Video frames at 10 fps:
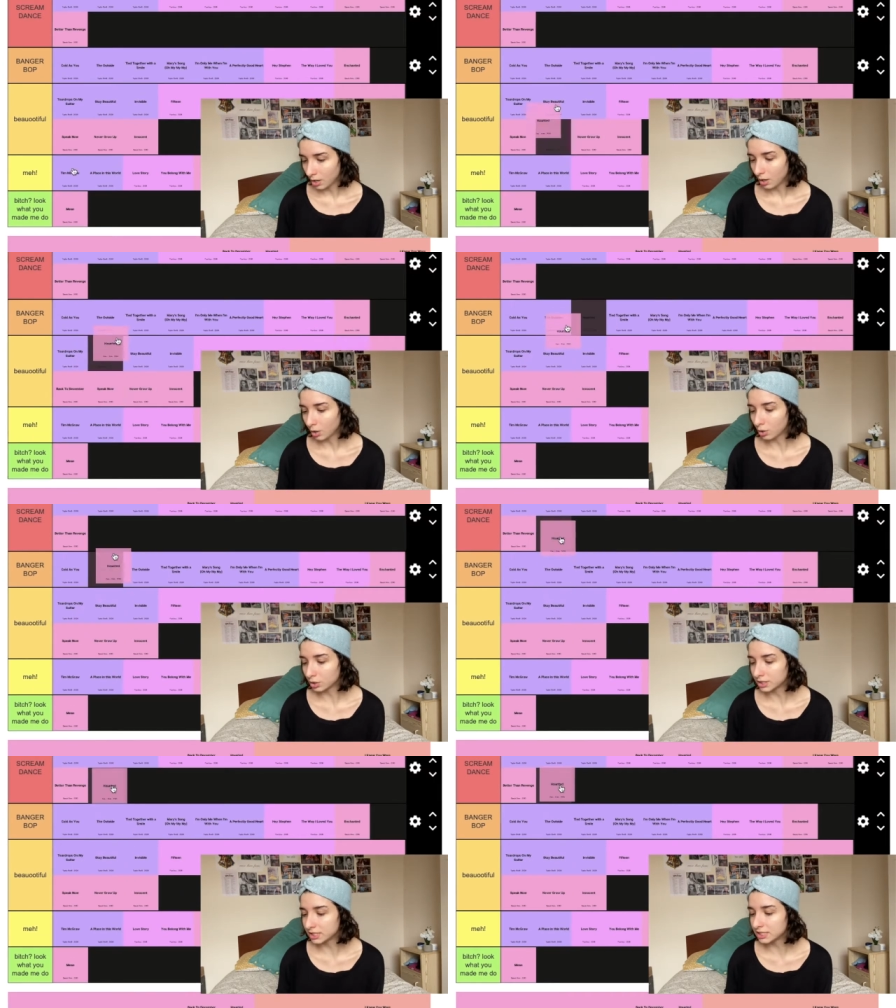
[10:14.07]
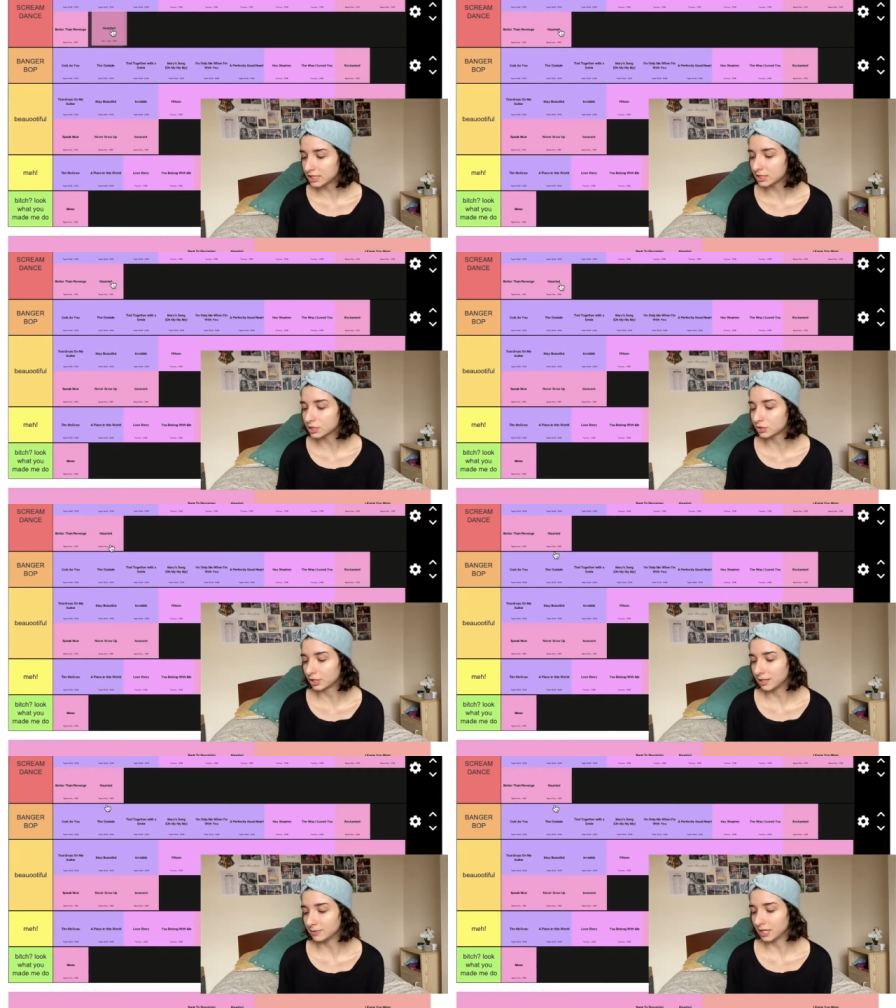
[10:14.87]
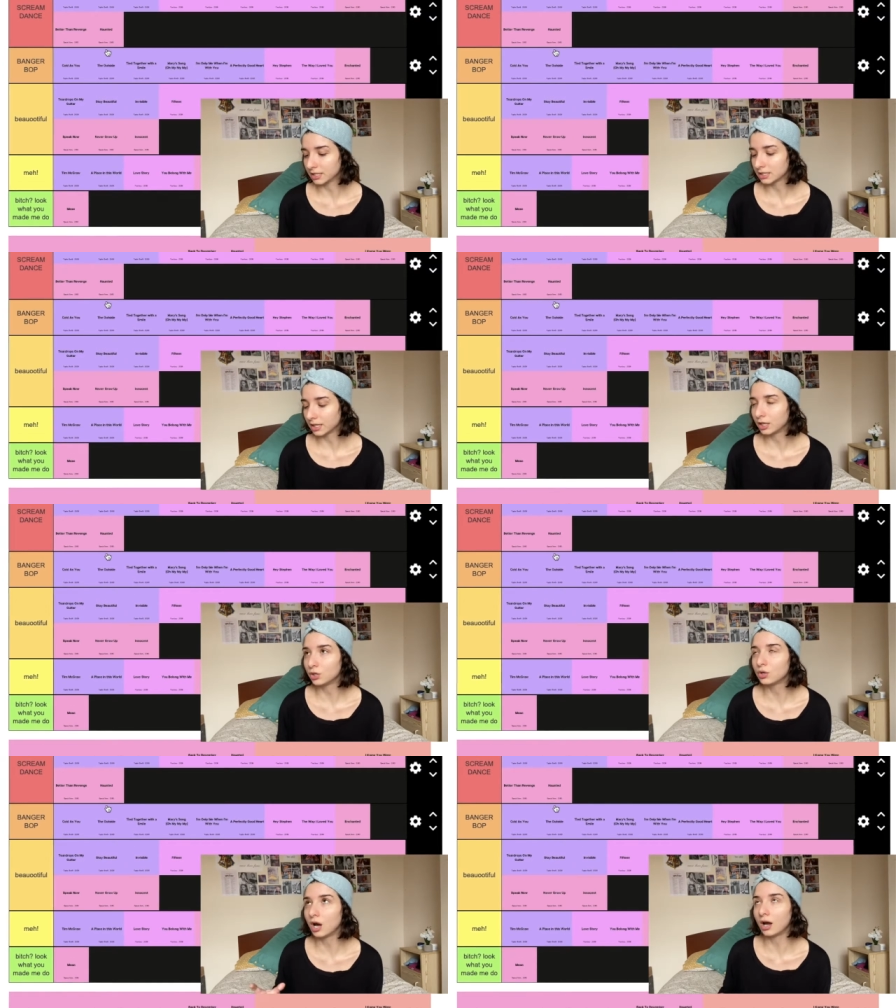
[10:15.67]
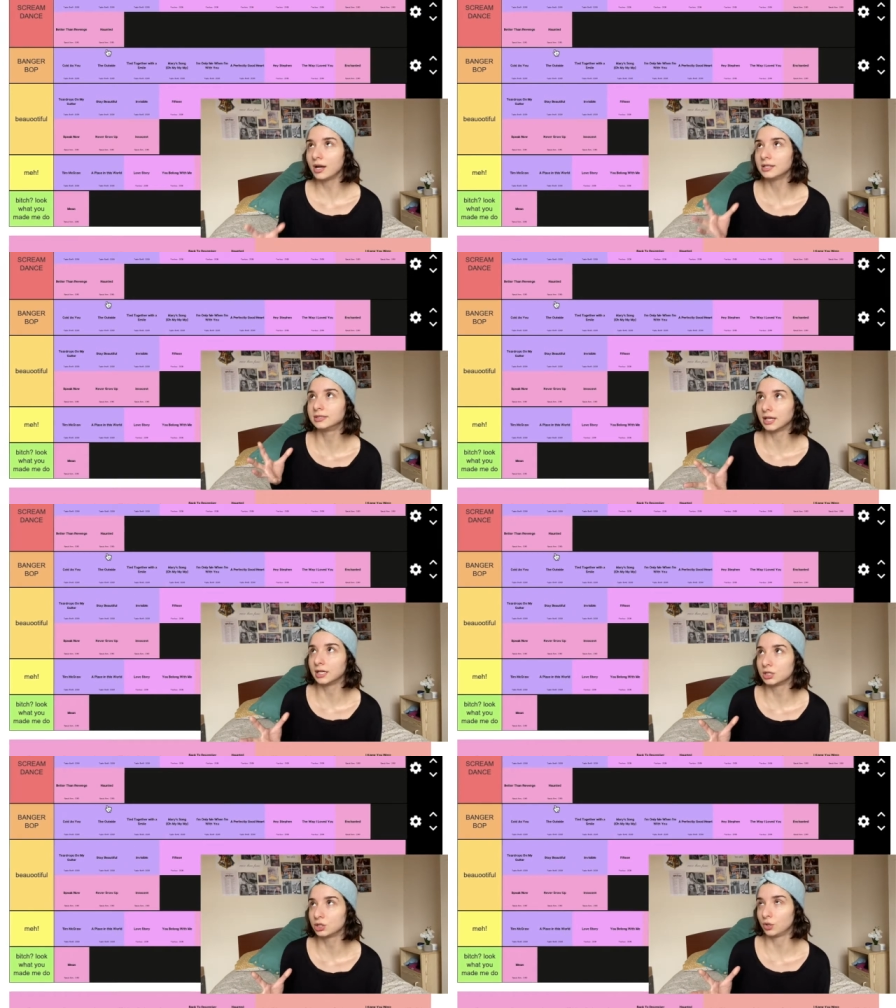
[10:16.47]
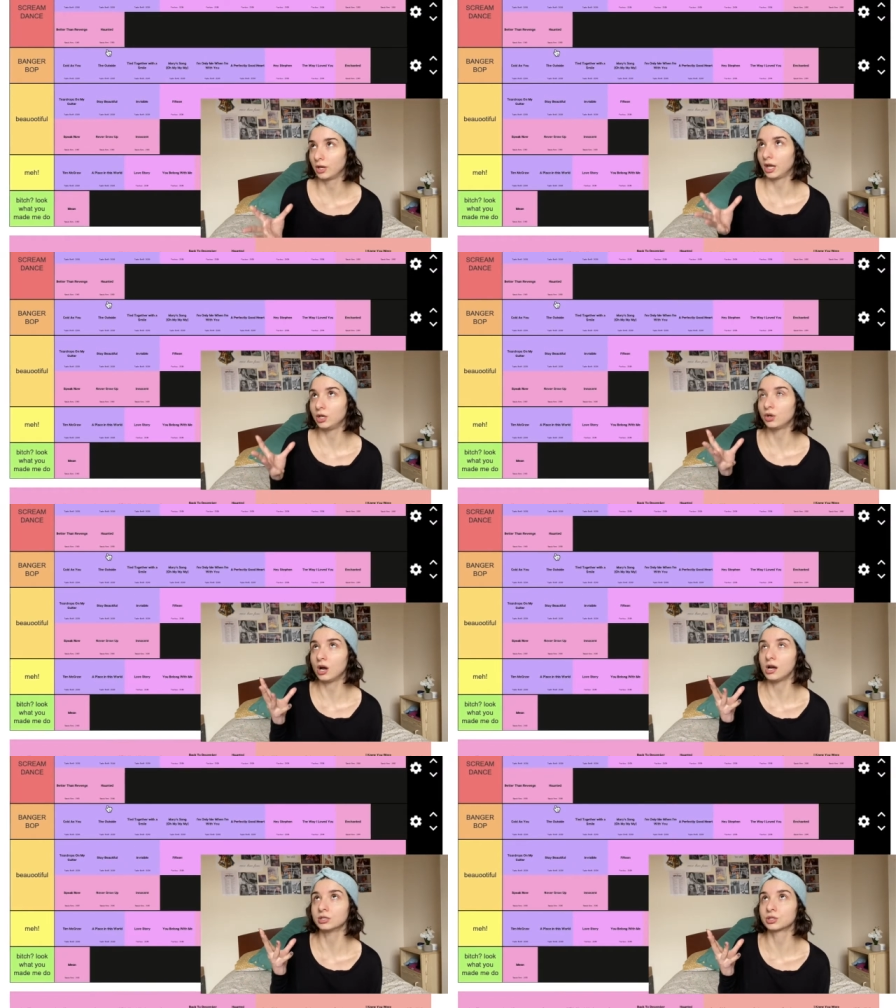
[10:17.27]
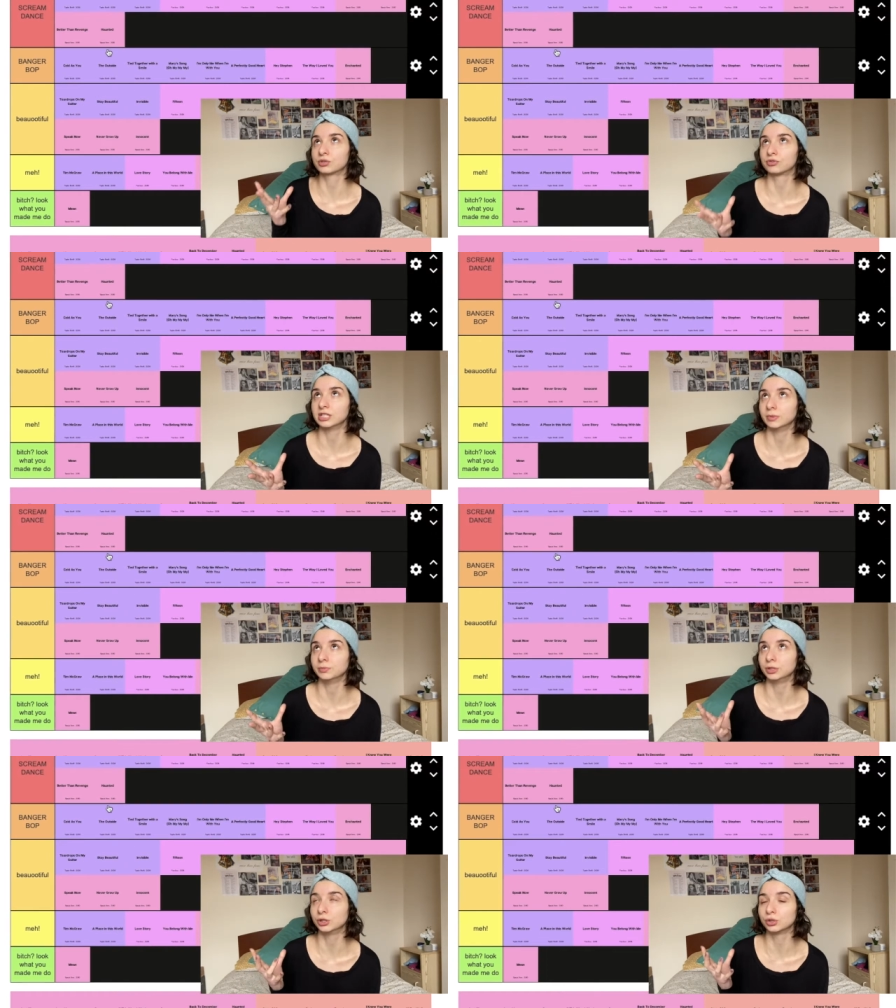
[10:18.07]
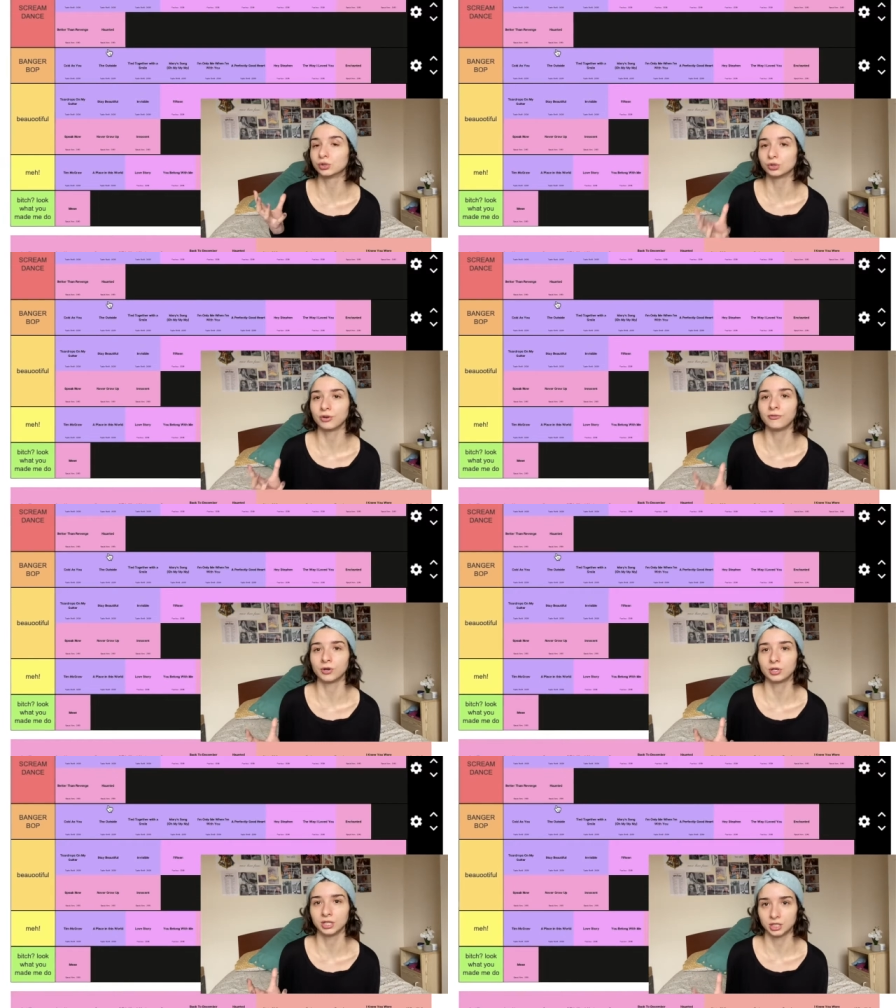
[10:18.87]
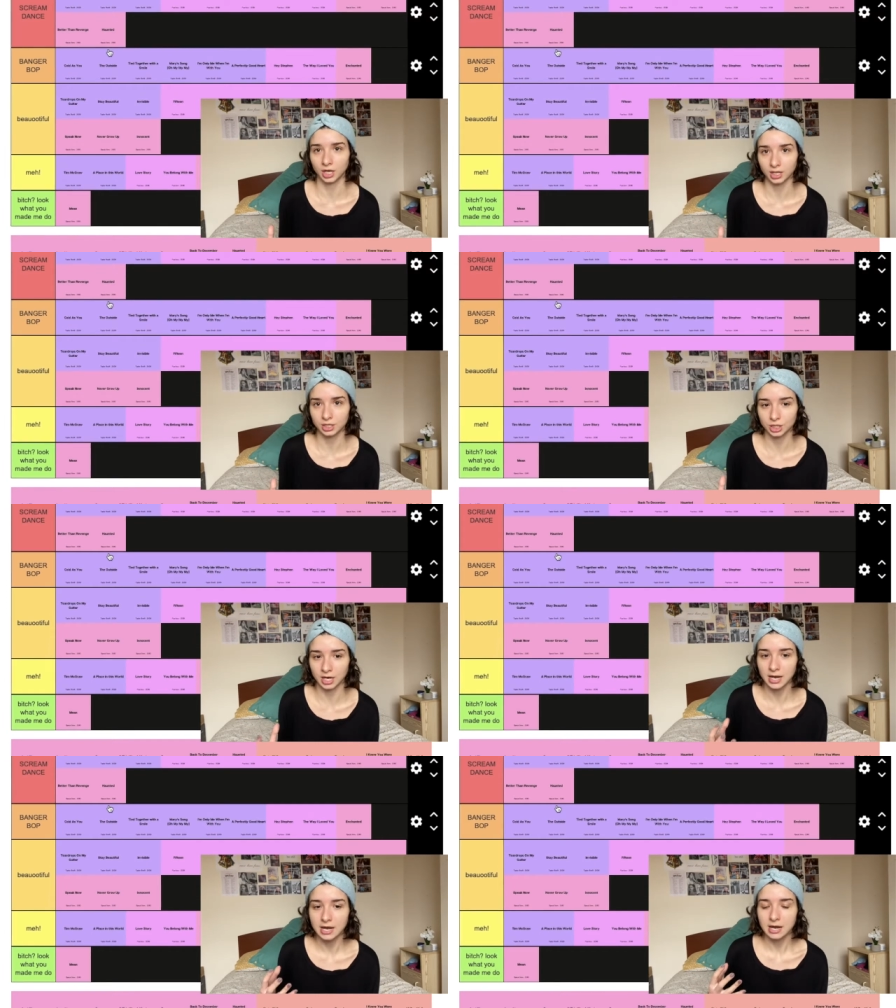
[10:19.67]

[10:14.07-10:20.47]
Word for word: Haunted is a scream dance. Like you can't dance to it and you can't scream it because it's so vocally challenging,